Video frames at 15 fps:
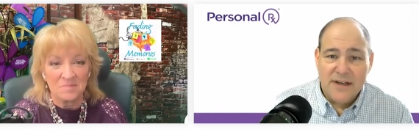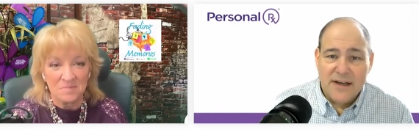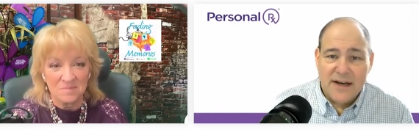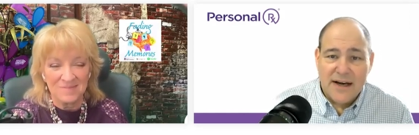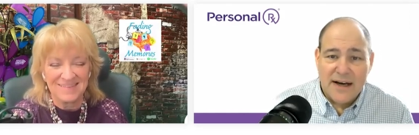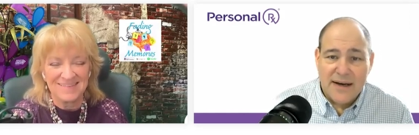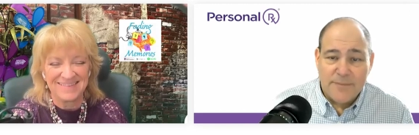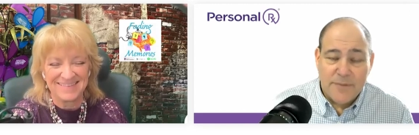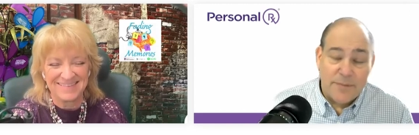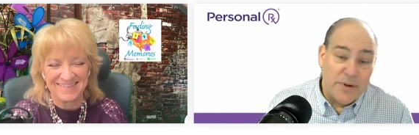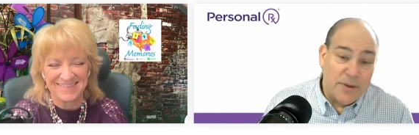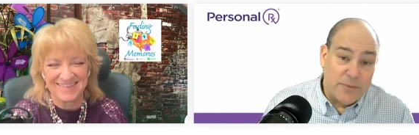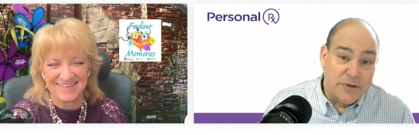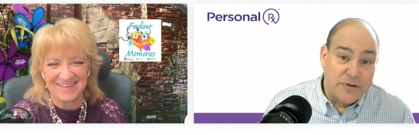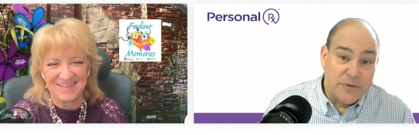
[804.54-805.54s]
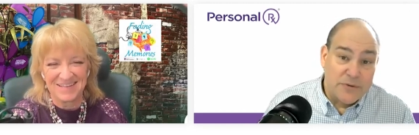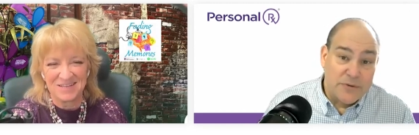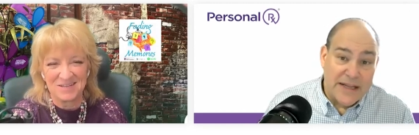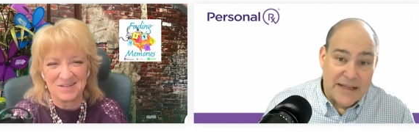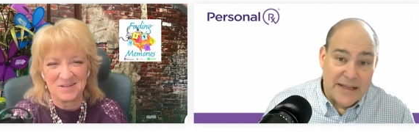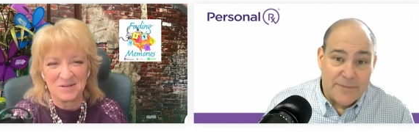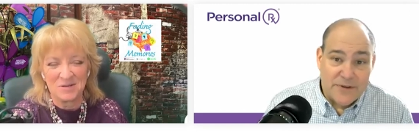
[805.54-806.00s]
Speaker 1: uh, but people do make
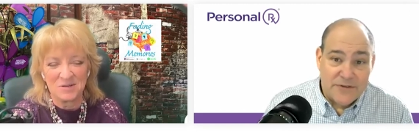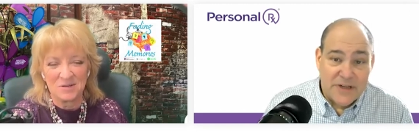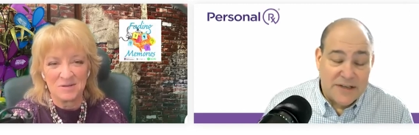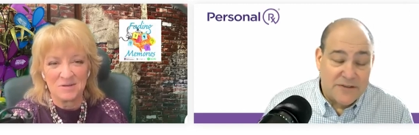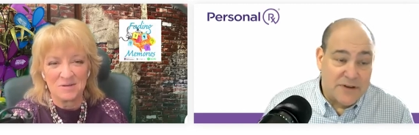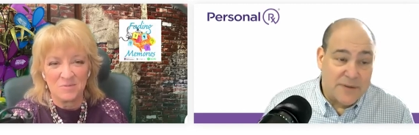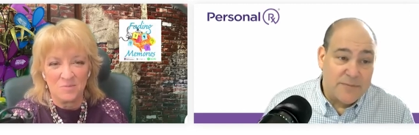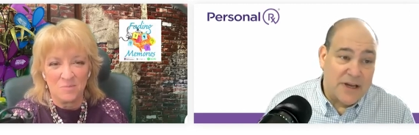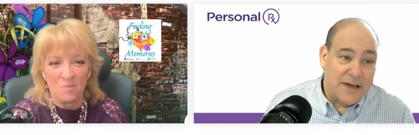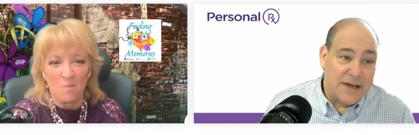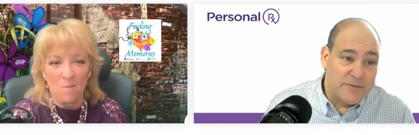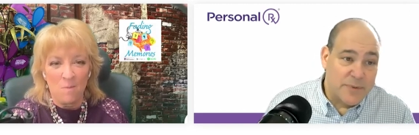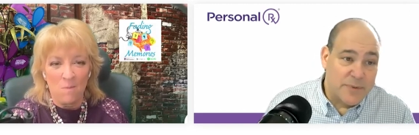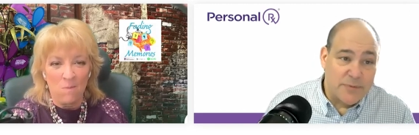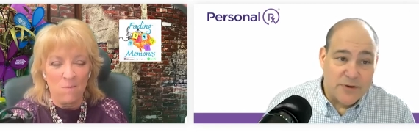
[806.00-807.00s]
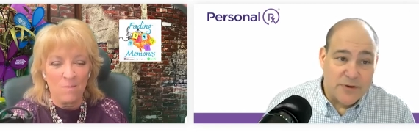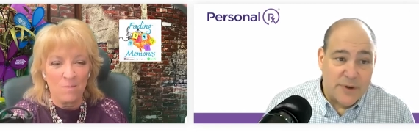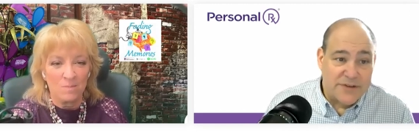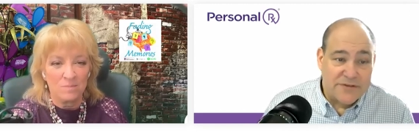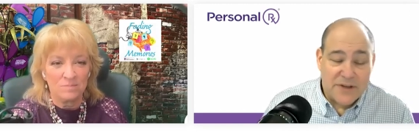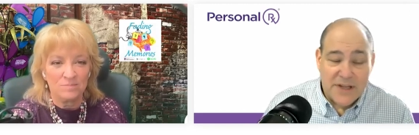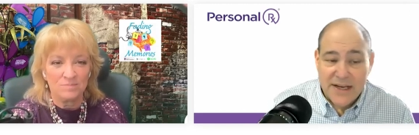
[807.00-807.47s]
that mistake sometimes people
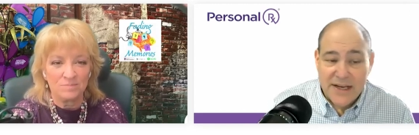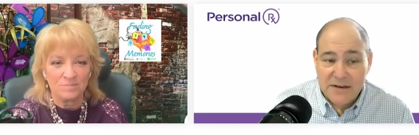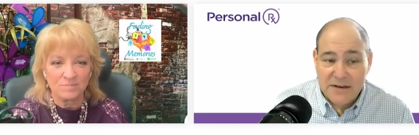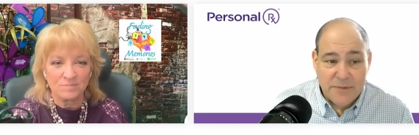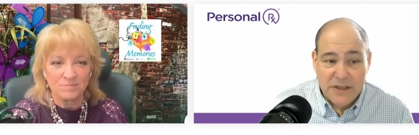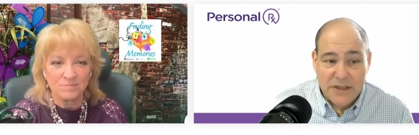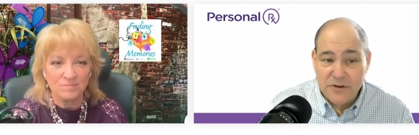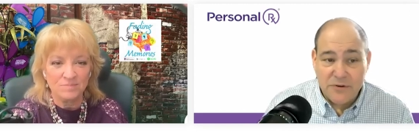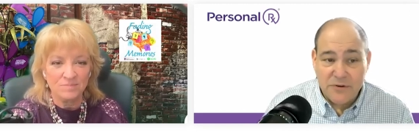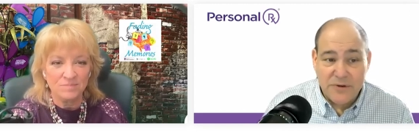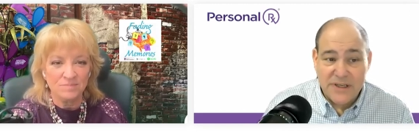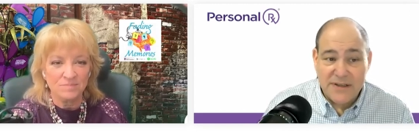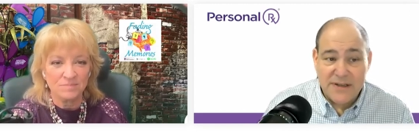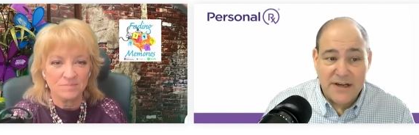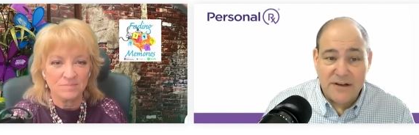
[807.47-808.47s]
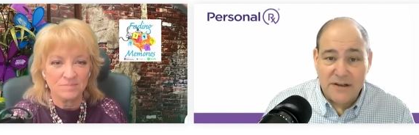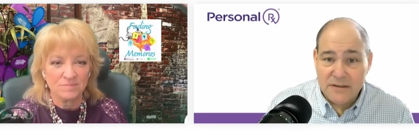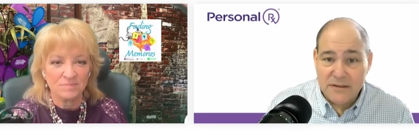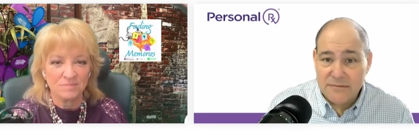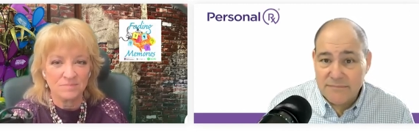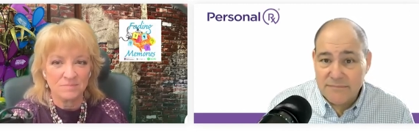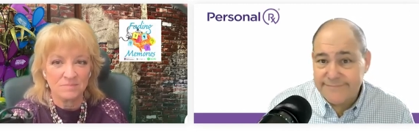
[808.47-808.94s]
twice a day could mean noon and dinner
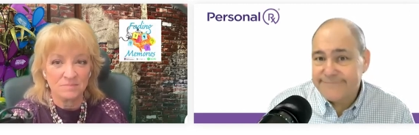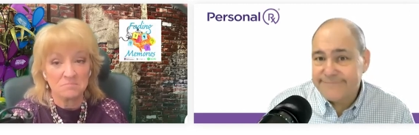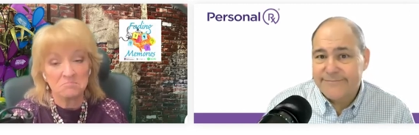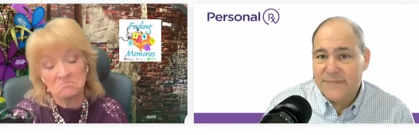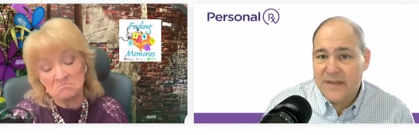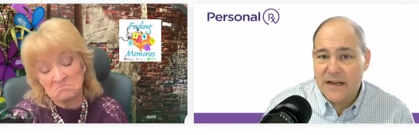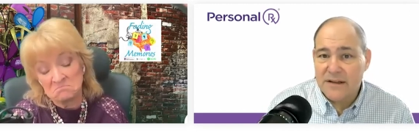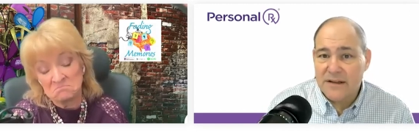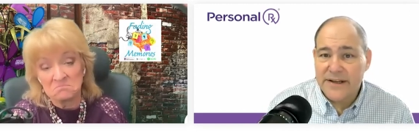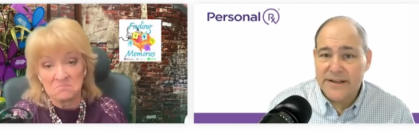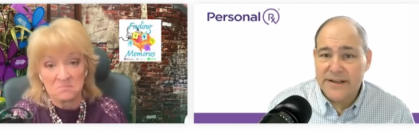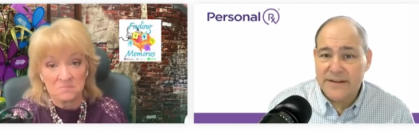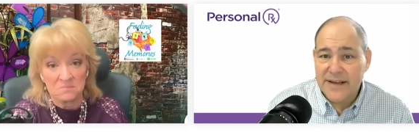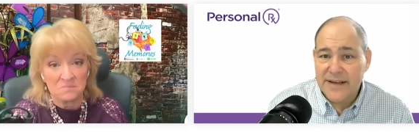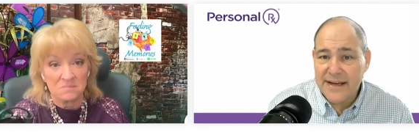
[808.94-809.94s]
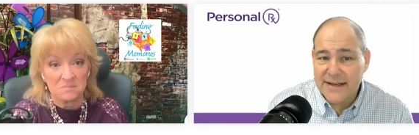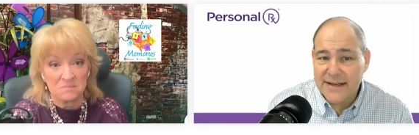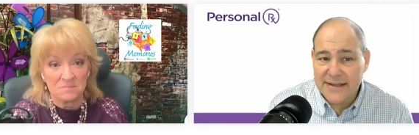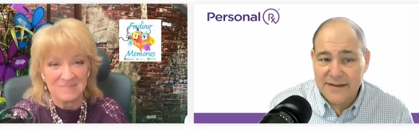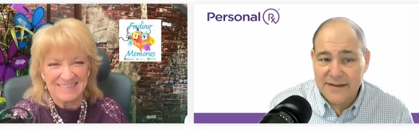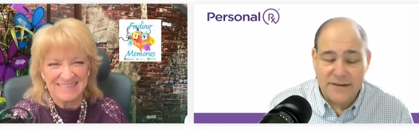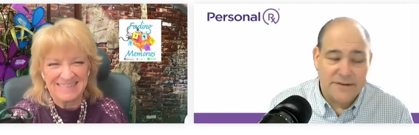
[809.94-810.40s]
they don't like to take it at
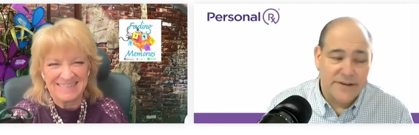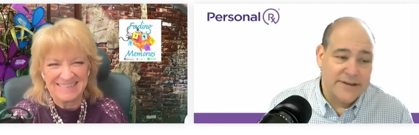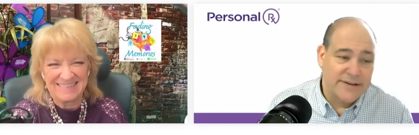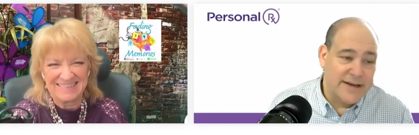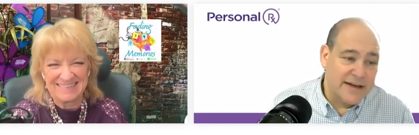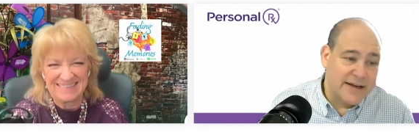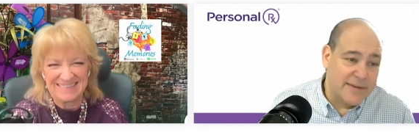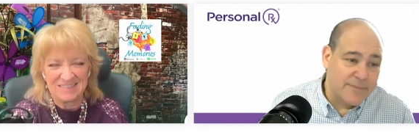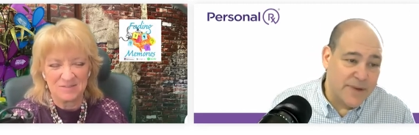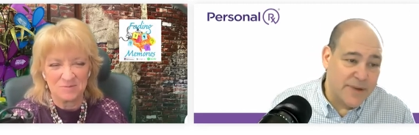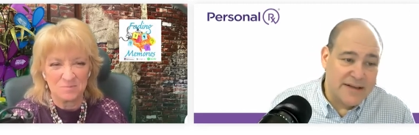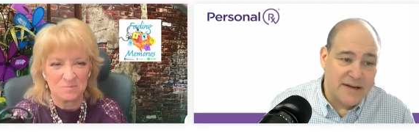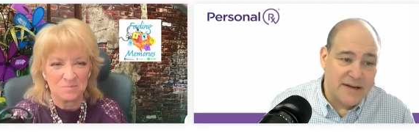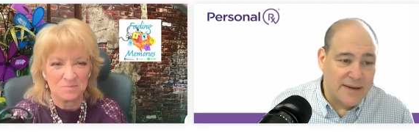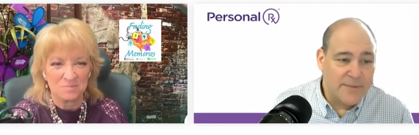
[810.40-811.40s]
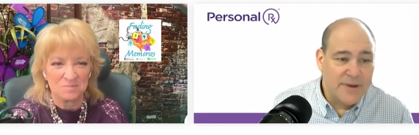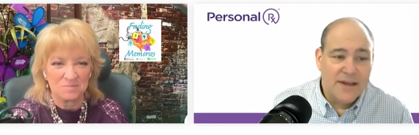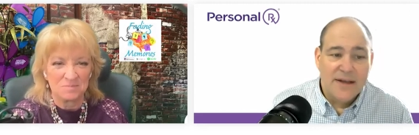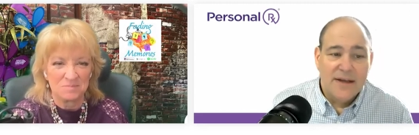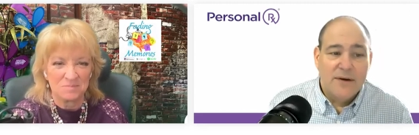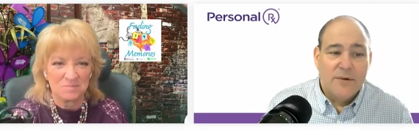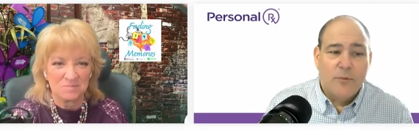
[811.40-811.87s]
dinner they take it at bedtime
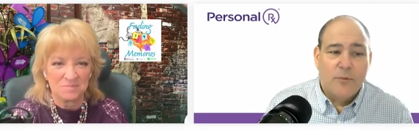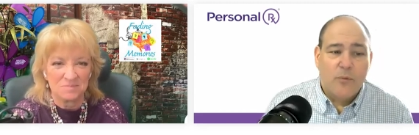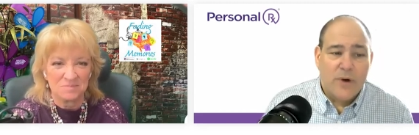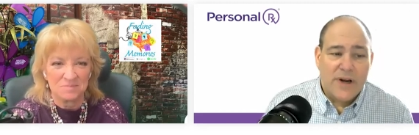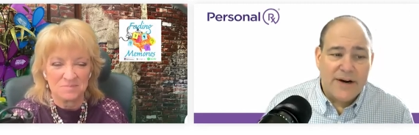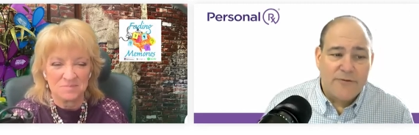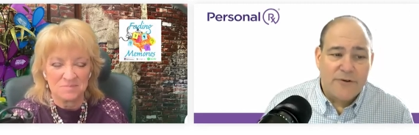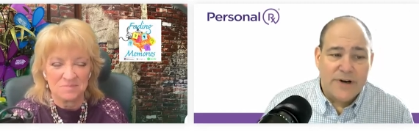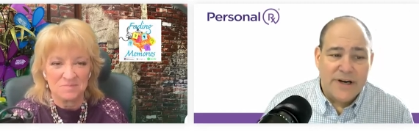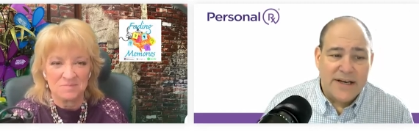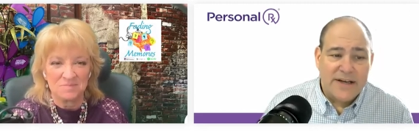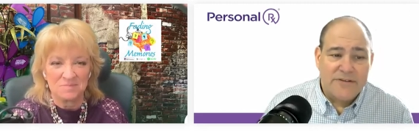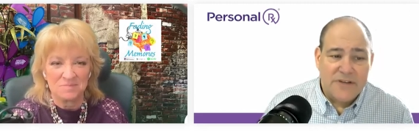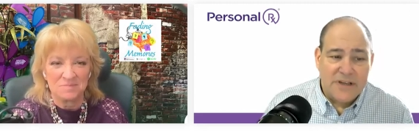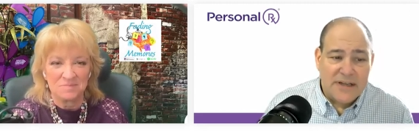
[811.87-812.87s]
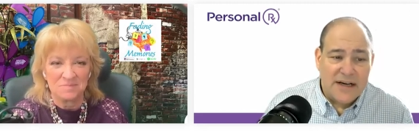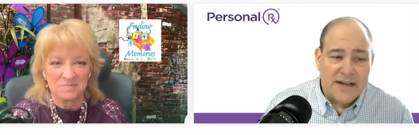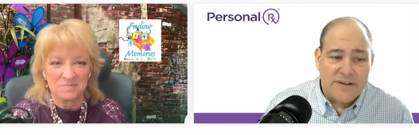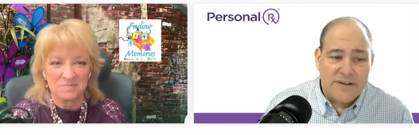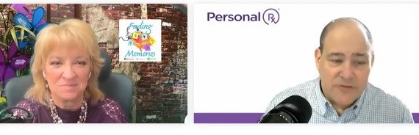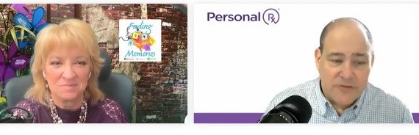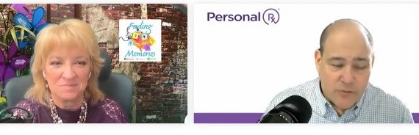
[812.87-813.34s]
whatever it is the do-
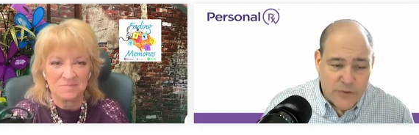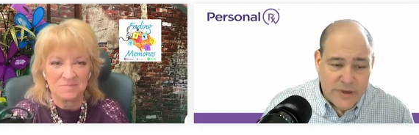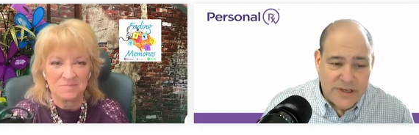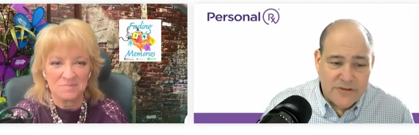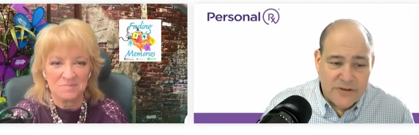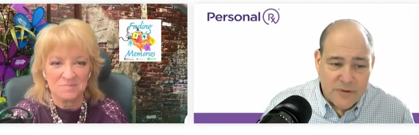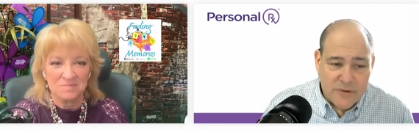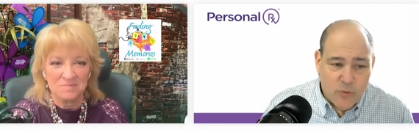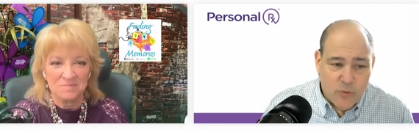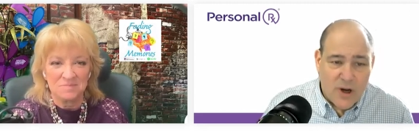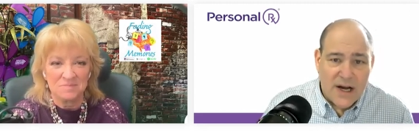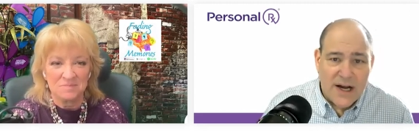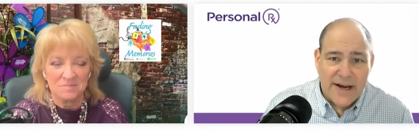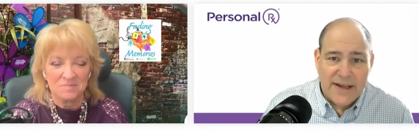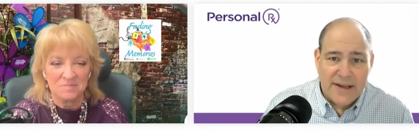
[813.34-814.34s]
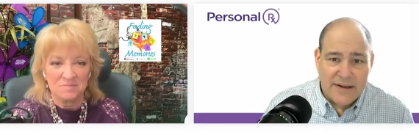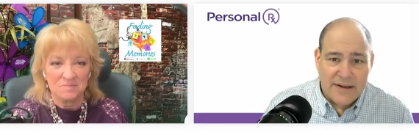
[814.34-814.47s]
there's a reason why a